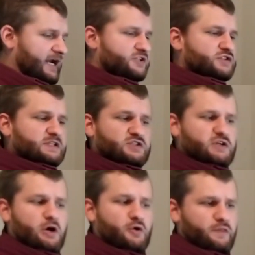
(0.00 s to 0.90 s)
I just need to
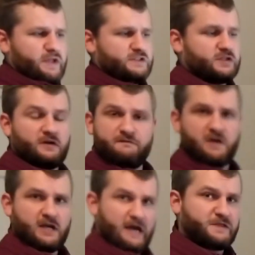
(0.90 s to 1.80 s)
know that it's gonna
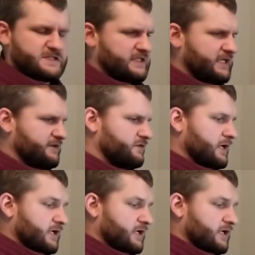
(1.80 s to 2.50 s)
fit at the sleeve.